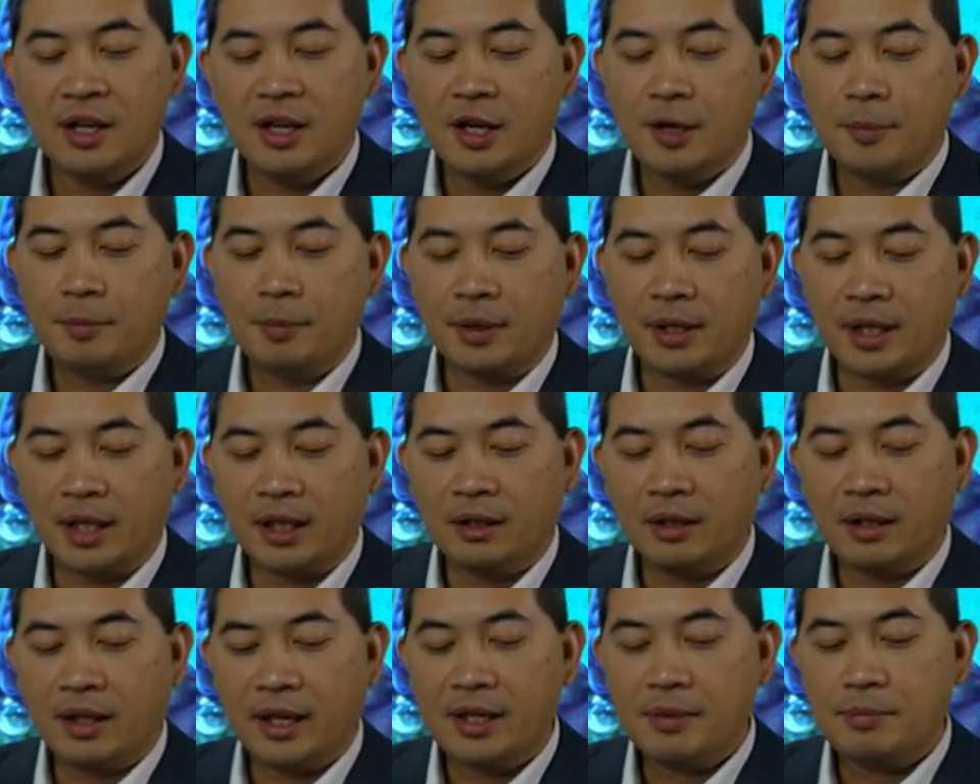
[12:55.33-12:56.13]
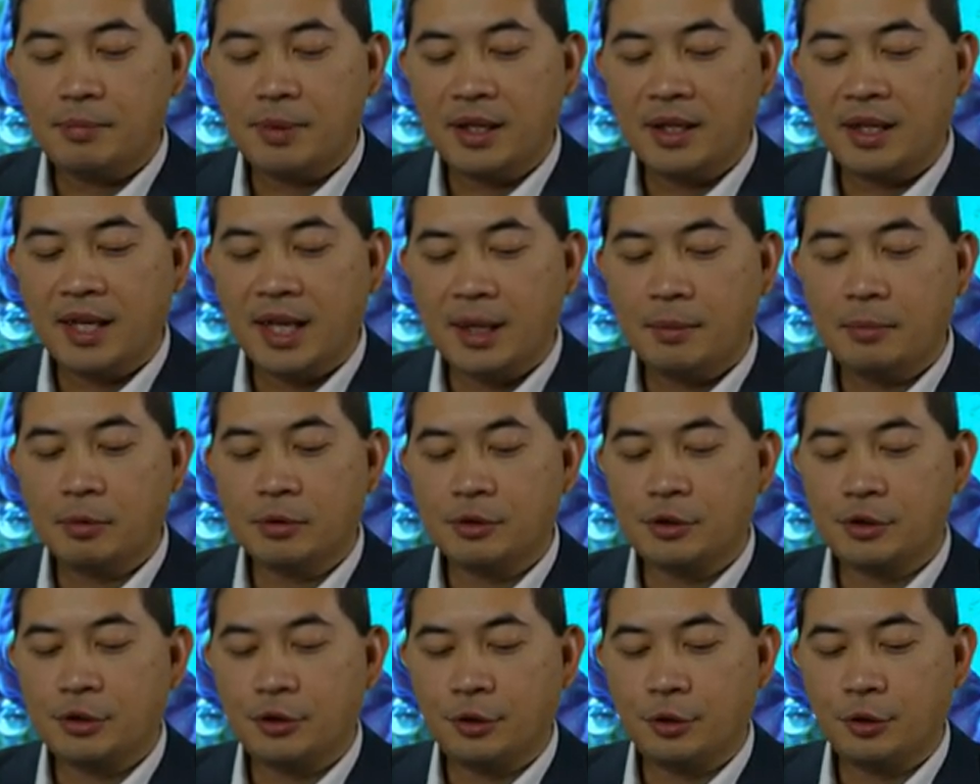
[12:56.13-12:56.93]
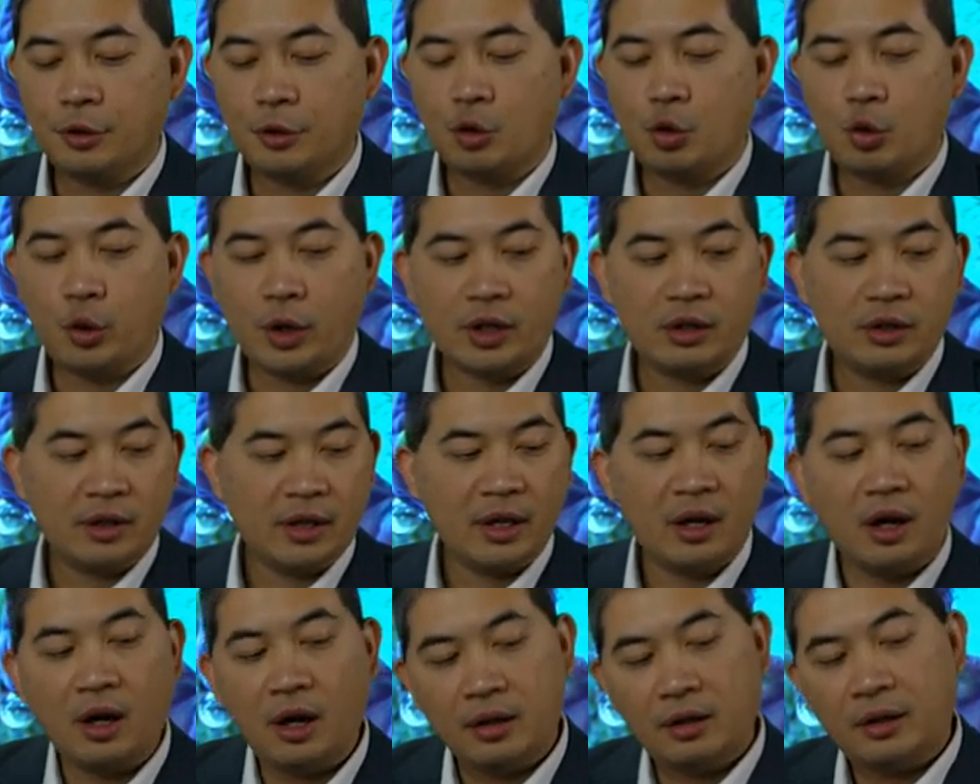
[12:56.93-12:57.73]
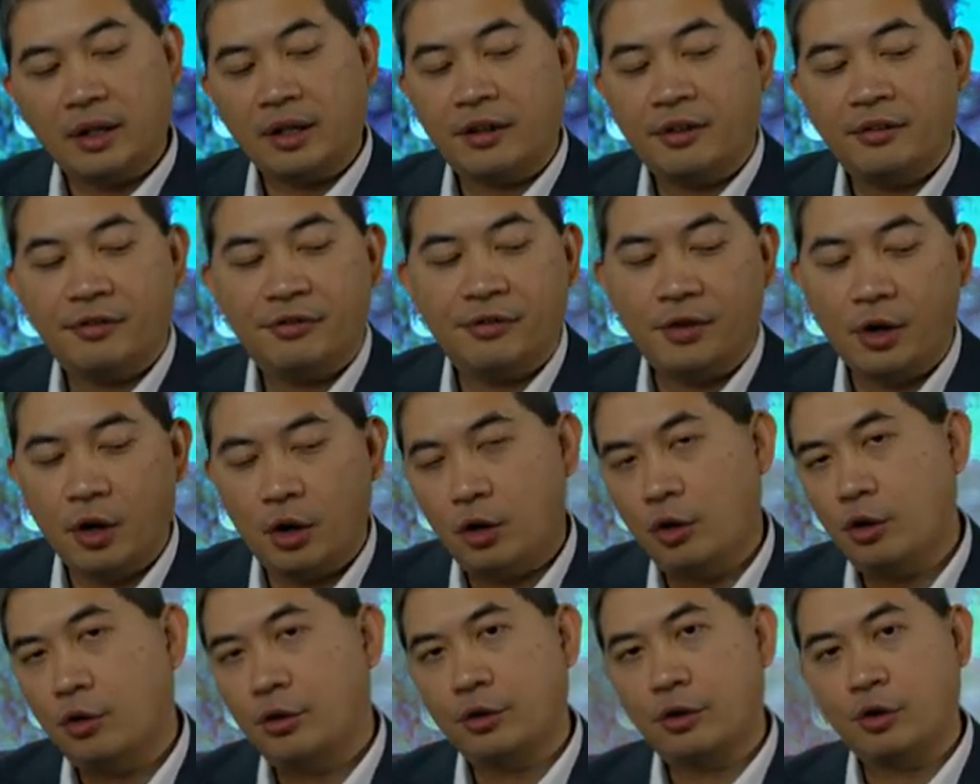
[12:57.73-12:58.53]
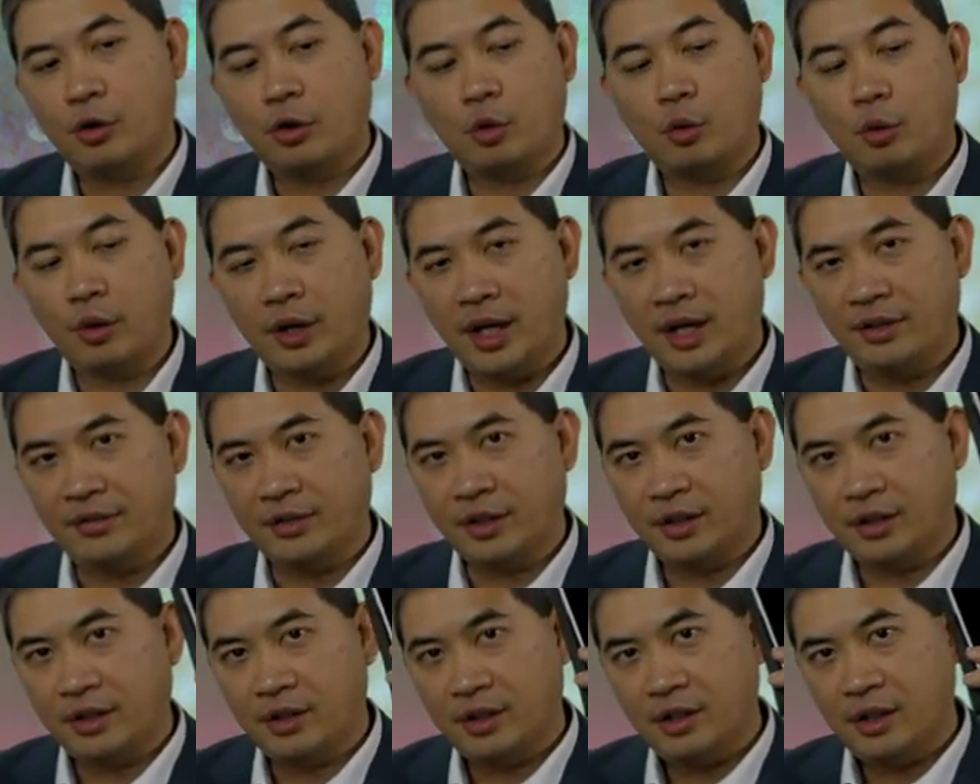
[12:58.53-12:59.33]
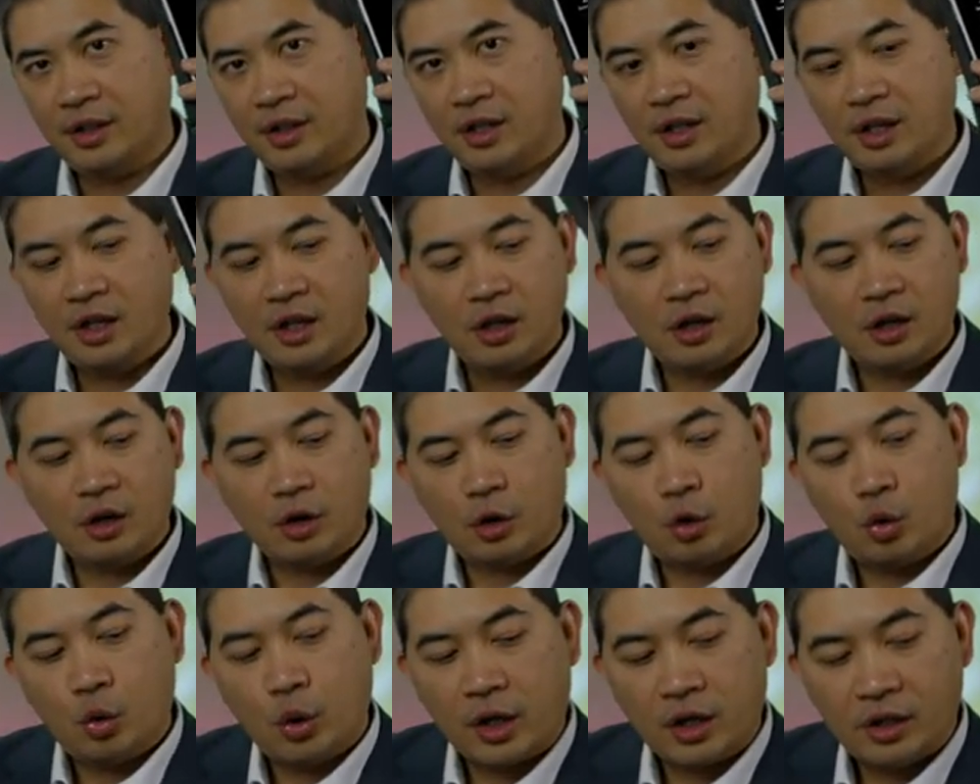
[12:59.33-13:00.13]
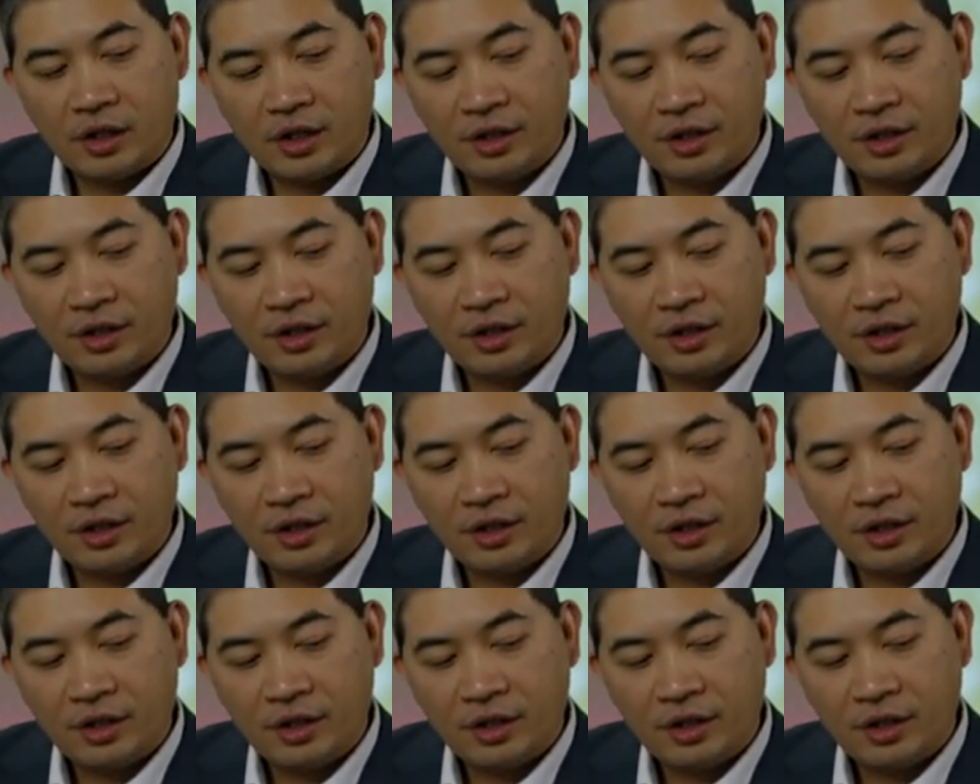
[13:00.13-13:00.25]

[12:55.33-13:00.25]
but i like being able to quickly on like a phone or whatever quickly